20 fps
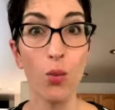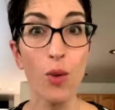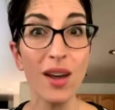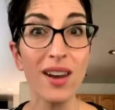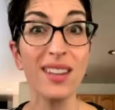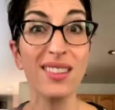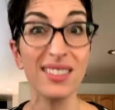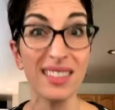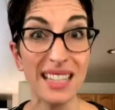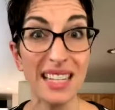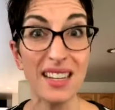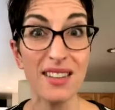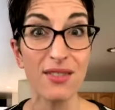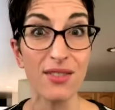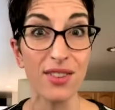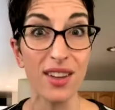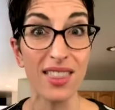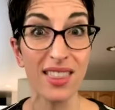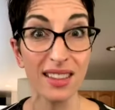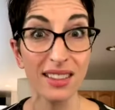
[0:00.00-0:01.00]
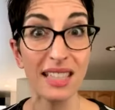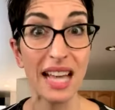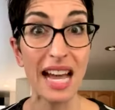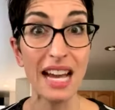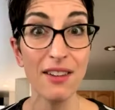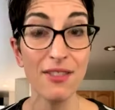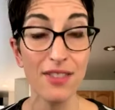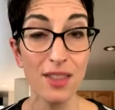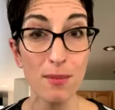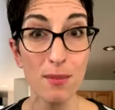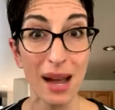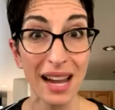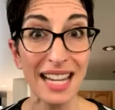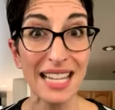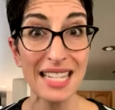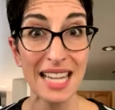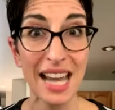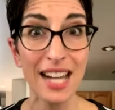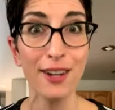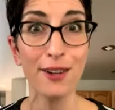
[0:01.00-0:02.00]
want to live the life that my
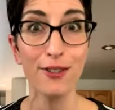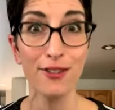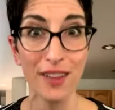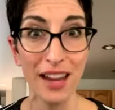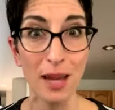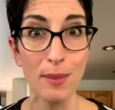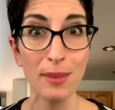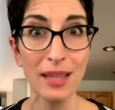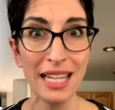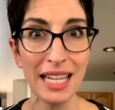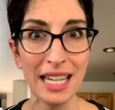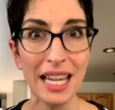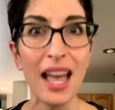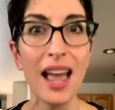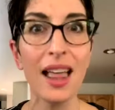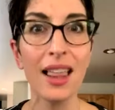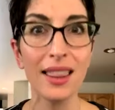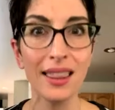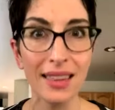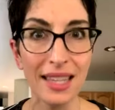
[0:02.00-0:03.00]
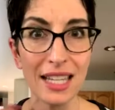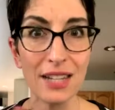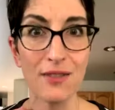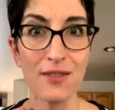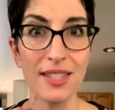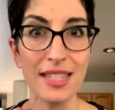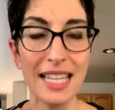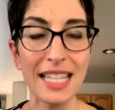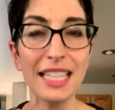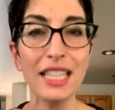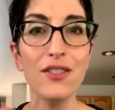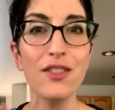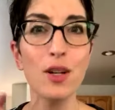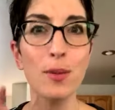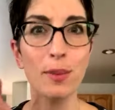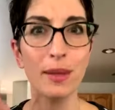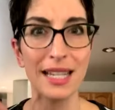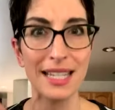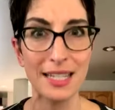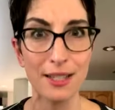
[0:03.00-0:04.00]
entire family lives. They live in a
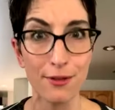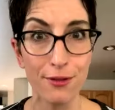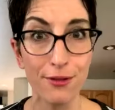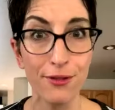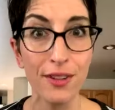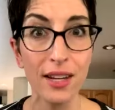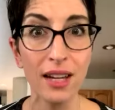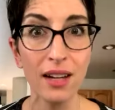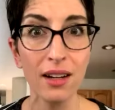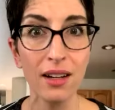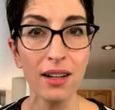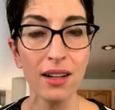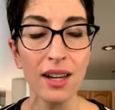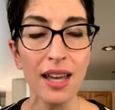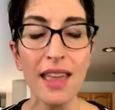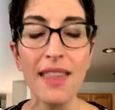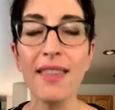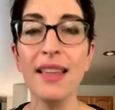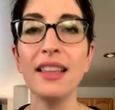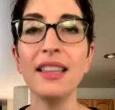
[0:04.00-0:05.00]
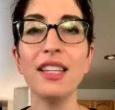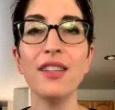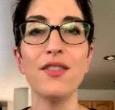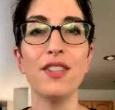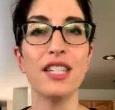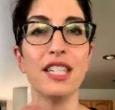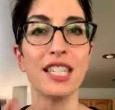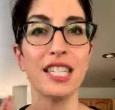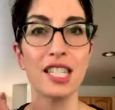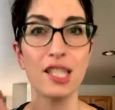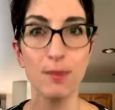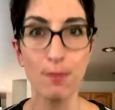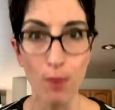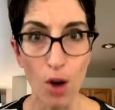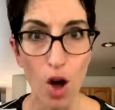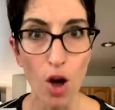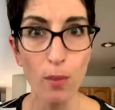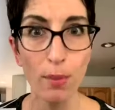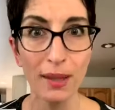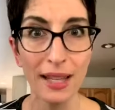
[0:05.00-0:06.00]
place of fear. They live in a
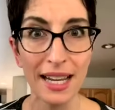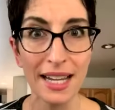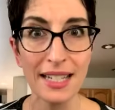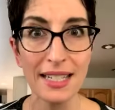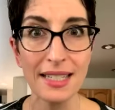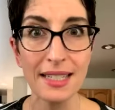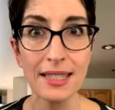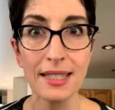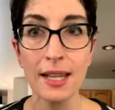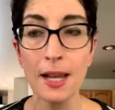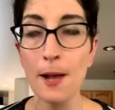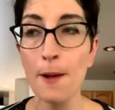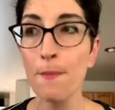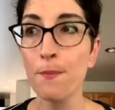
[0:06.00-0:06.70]
small place.